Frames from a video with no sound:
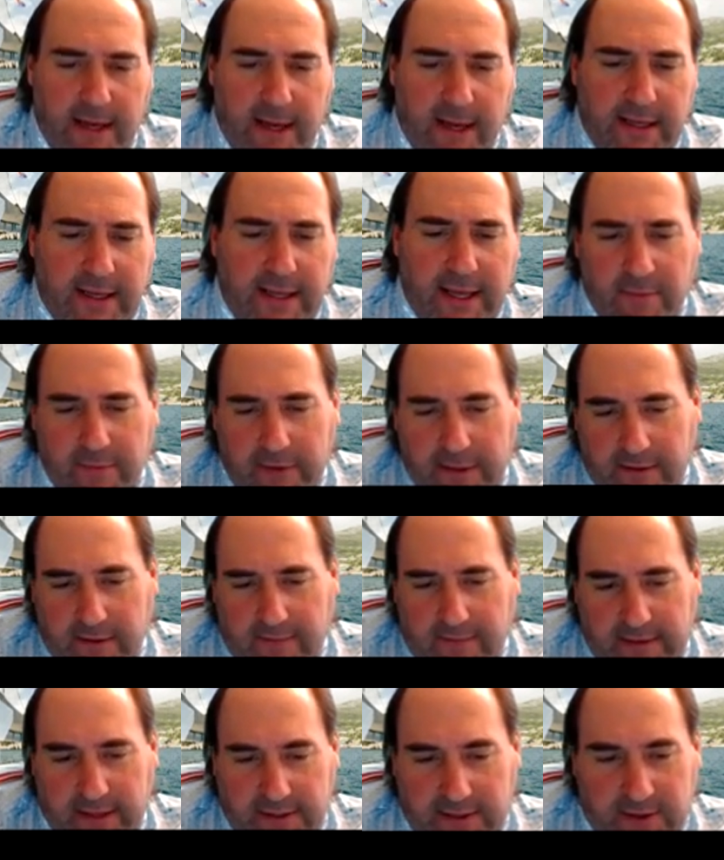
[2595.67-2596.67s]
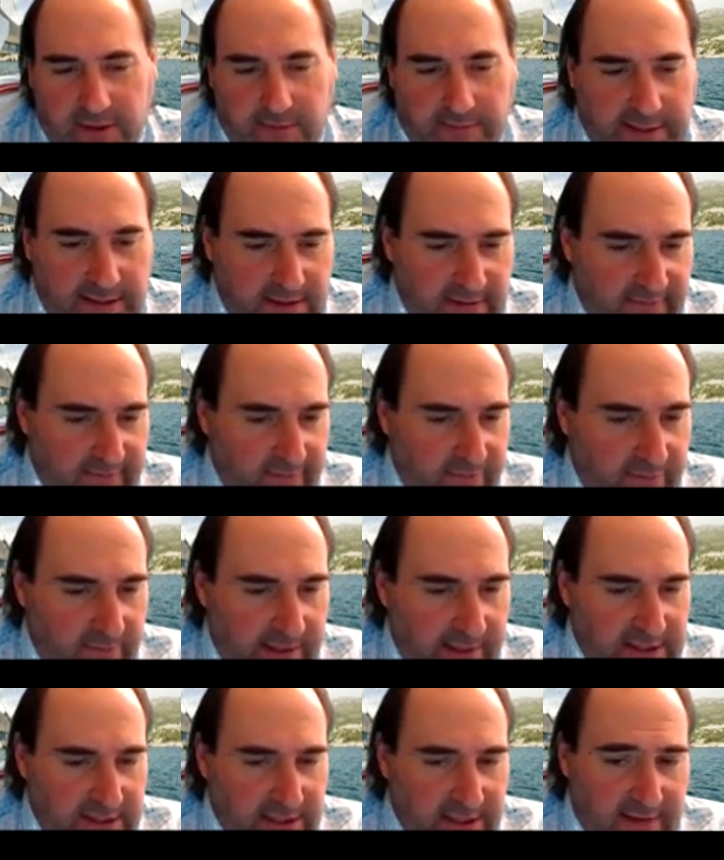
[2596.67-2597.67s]
Again, we do have an extra piece of
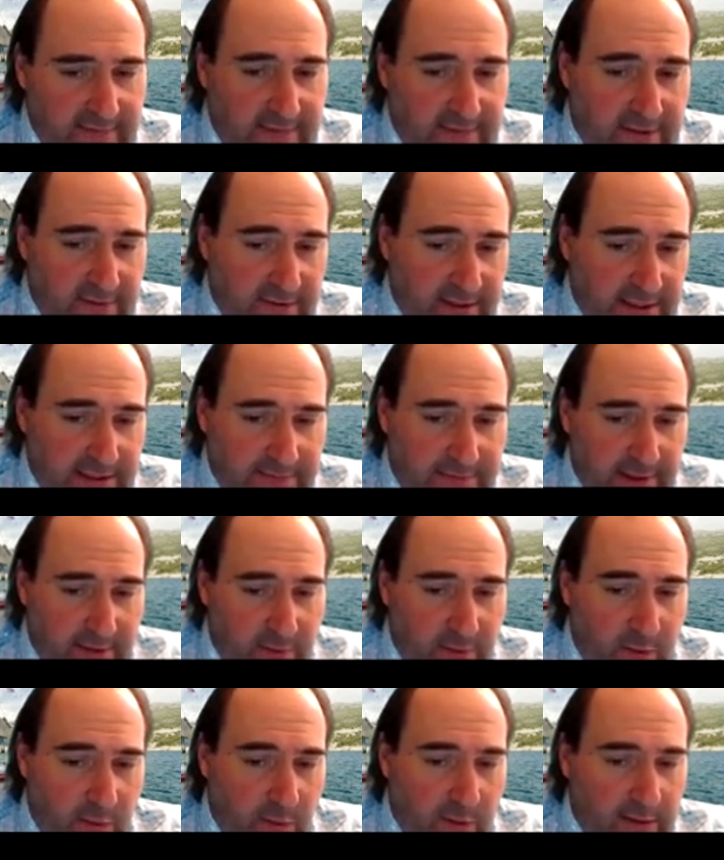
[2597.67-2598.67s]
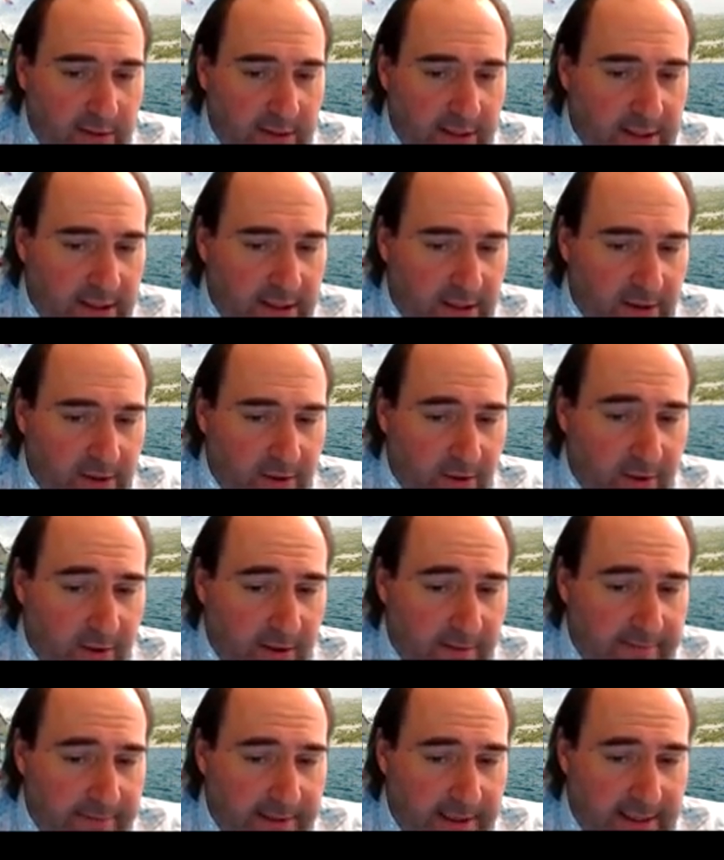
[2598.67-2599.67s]
information given to us, but we really could
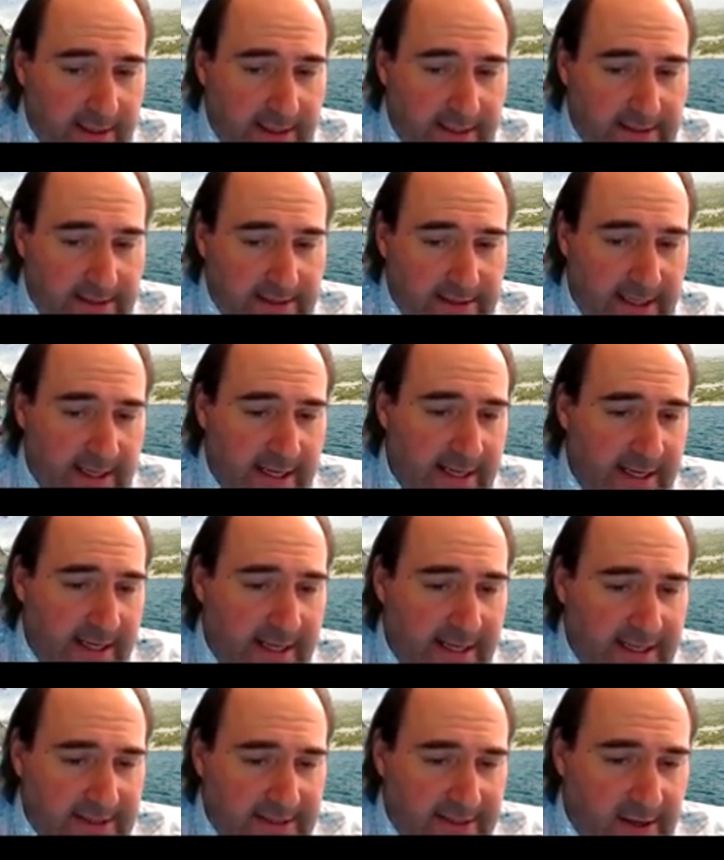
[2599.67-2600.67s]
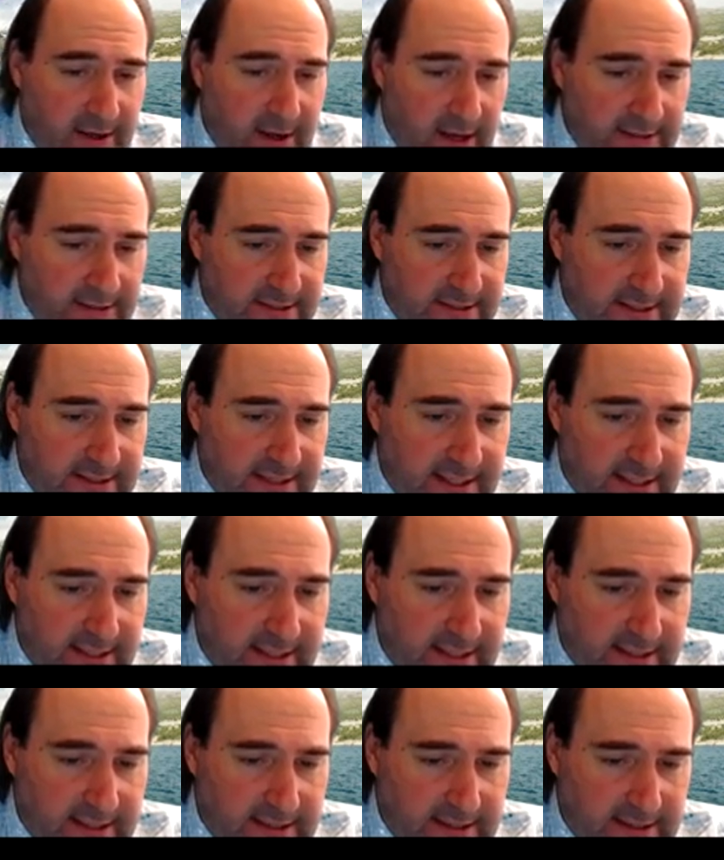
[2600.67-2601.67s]
ignore it because it's constant.
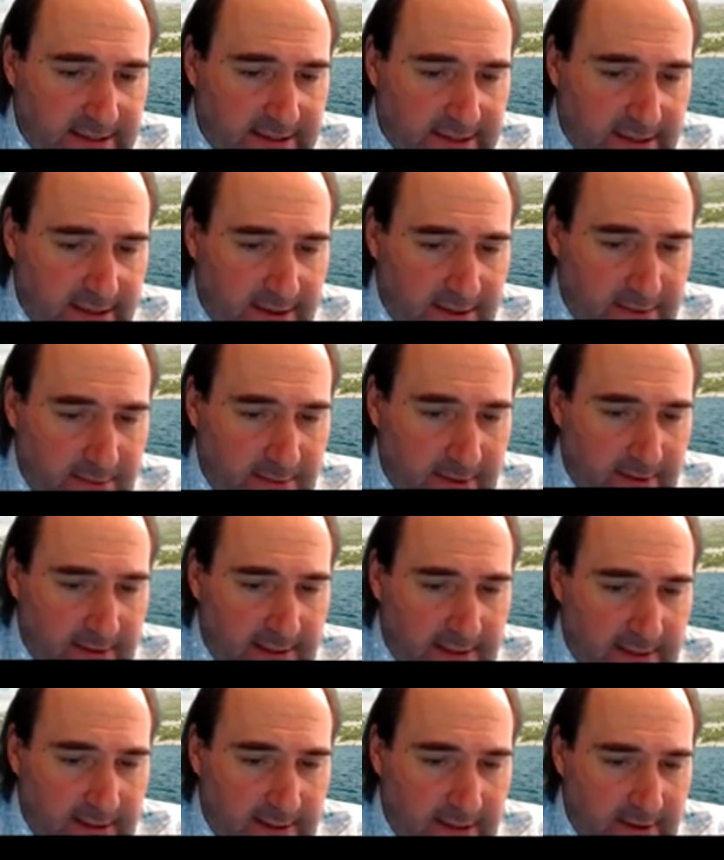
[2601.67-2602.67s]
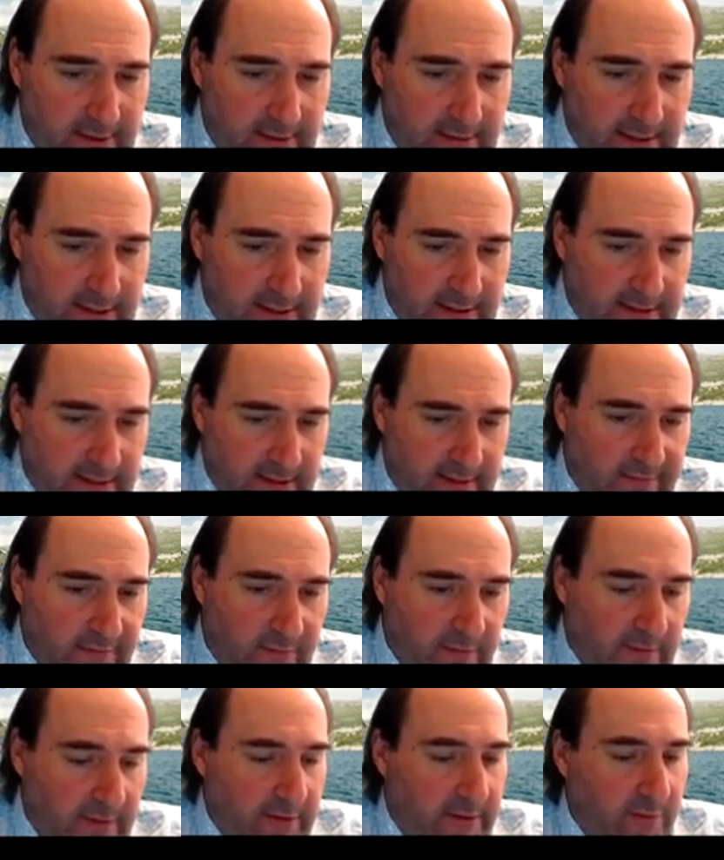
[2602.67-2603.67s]
So really no need to even
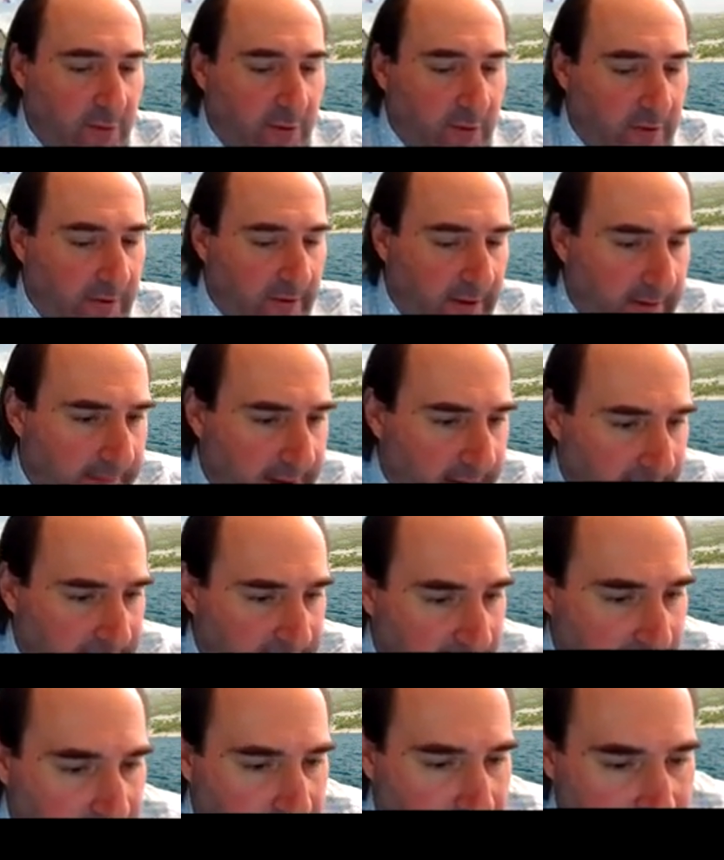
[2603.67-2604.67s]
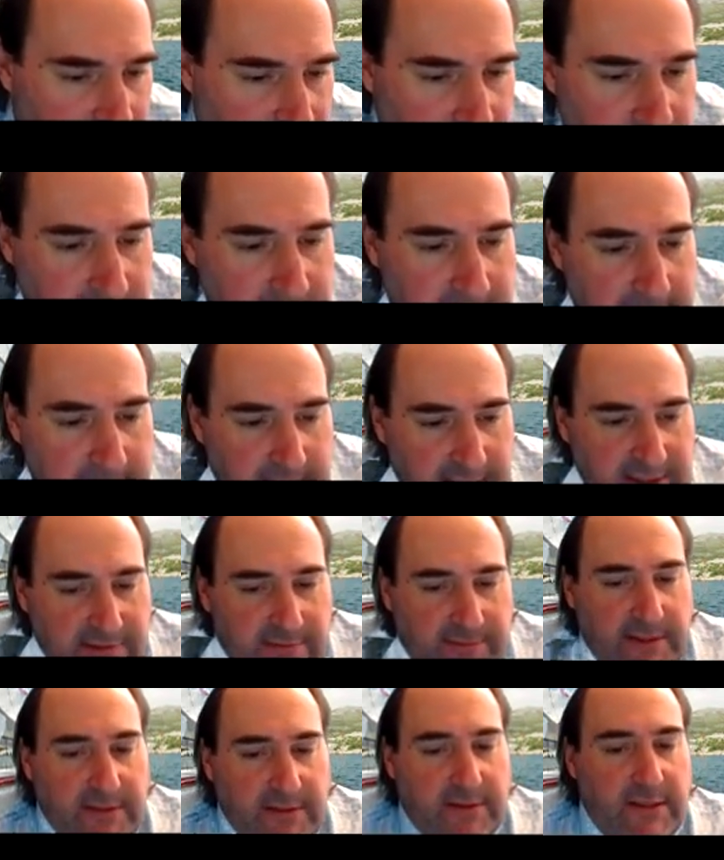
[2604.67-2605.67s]
really worry about that one. It's
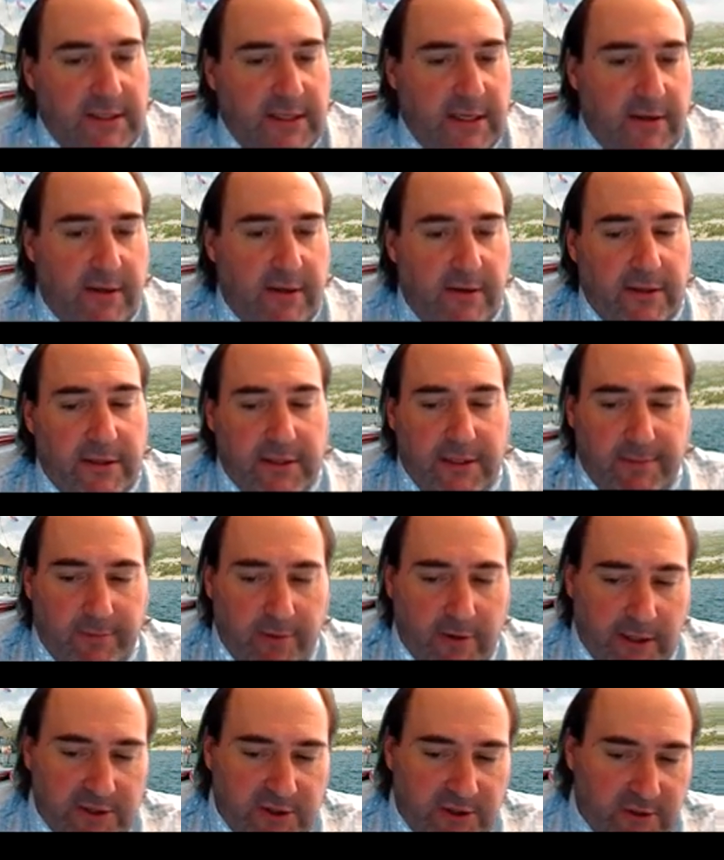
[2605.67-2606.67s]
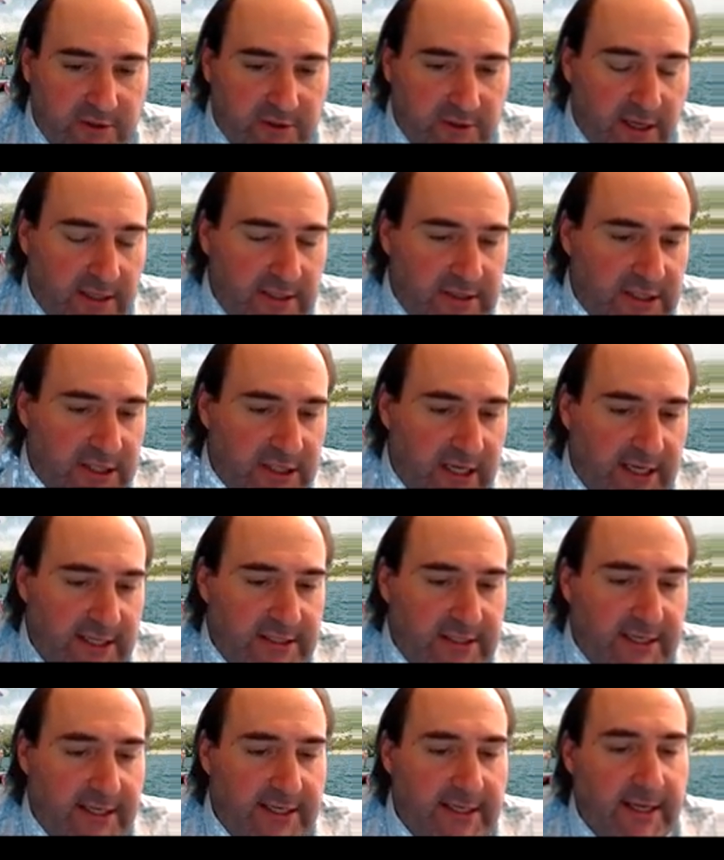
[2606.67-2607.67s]
just basically telling you that the pressure is not
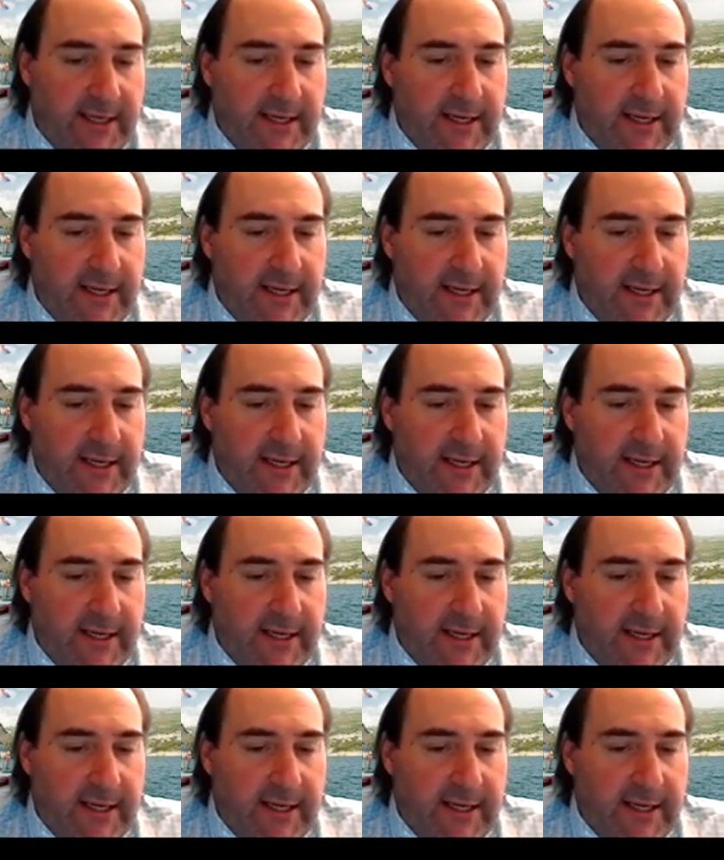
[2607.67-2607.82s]
changing.